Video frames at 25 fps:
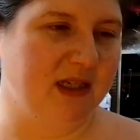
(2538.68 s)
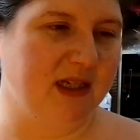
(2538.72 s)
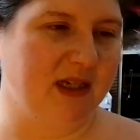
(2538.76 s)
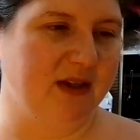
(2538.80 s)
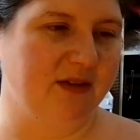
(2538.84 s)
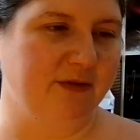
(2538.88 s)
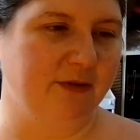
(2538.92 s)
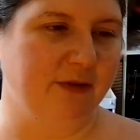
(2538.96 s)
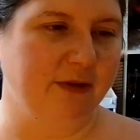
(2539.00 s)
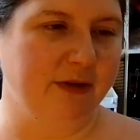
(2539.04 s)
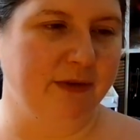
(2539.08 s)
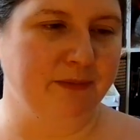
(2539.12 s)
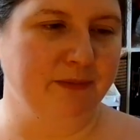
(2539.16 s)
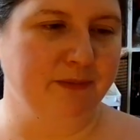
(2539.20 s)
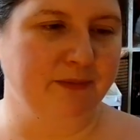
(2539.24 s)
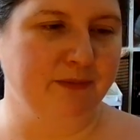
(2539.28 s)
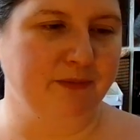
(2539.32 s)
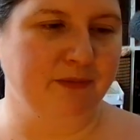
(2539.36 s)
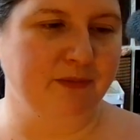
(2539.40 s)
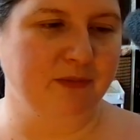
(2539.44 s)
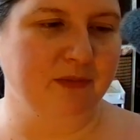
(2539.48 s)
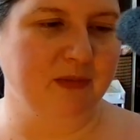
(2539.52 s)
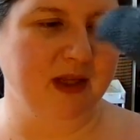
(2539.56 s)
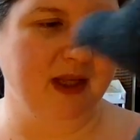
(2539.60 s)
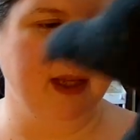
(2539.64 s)
out for him.
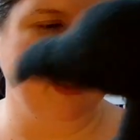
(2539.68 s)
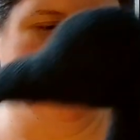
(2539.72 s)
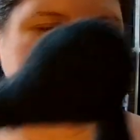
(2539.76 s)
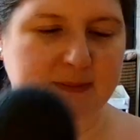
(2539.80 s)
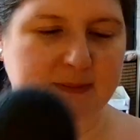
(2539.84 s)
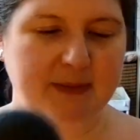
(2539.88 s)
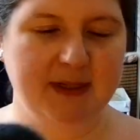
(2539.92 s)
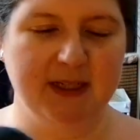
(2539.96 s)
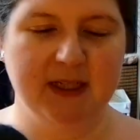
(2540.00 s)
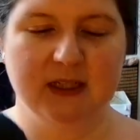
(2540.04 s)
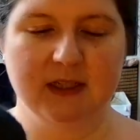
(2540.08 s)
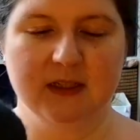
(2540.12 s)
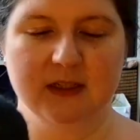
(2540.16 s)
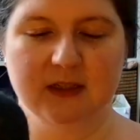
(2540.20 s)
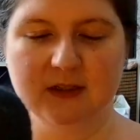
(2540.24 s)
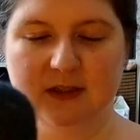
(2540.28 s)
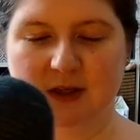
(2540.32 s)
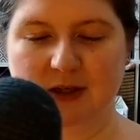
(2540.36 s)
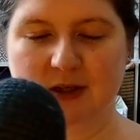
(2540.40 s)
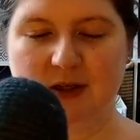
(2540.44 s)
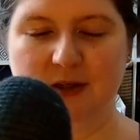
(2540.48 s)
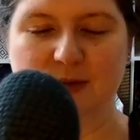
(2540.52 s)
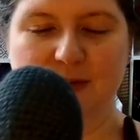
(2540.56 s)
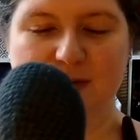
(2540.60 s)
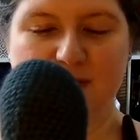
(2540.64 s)
He has been so,
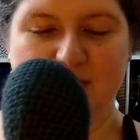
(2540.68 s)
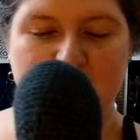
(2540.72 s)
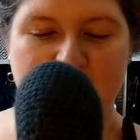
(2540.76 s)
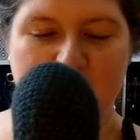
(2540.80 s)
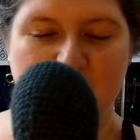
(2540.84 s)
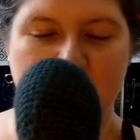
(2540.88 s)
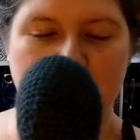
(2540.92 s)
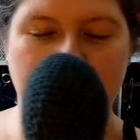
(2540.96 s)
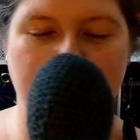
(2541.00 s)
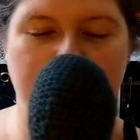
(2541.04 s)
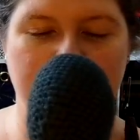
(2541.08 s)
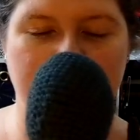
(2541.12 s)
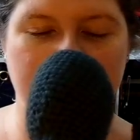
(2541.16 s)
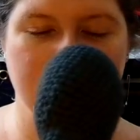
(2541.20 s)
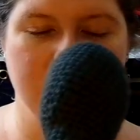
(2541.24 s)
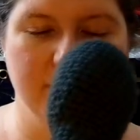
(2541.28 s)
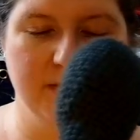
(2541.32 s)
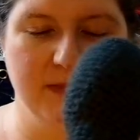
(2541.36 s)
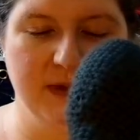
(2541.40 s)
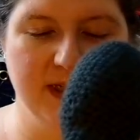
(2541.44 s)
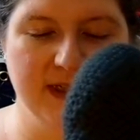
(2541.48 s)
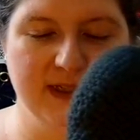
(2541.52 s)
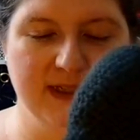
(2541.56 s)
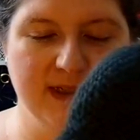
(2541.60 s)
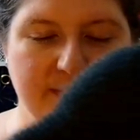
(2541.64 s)
so patient,
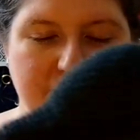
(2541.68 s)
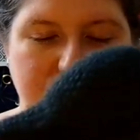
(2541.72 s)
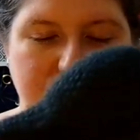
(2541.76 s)
bless